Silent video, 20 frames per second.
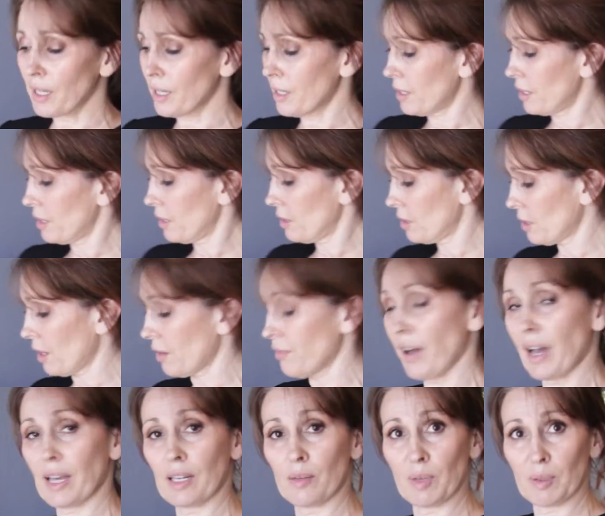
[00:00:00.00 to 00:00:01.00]
it's a
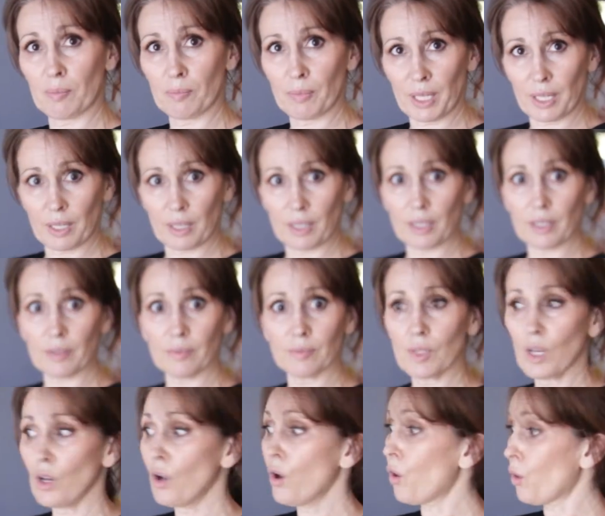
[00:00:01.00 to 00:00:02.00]
vitamin B,
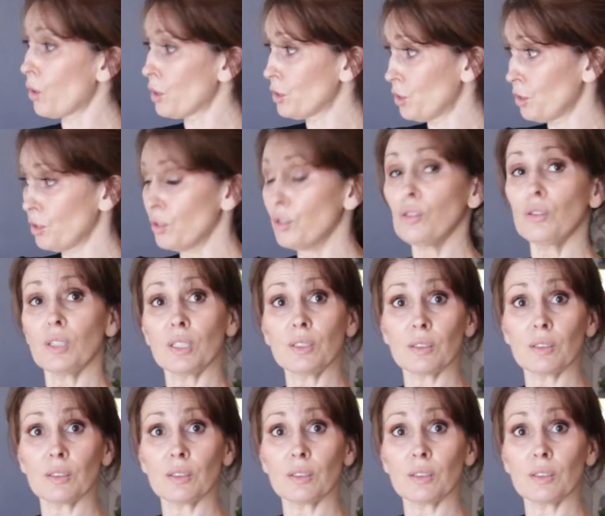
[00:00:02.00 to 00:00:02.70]
or do you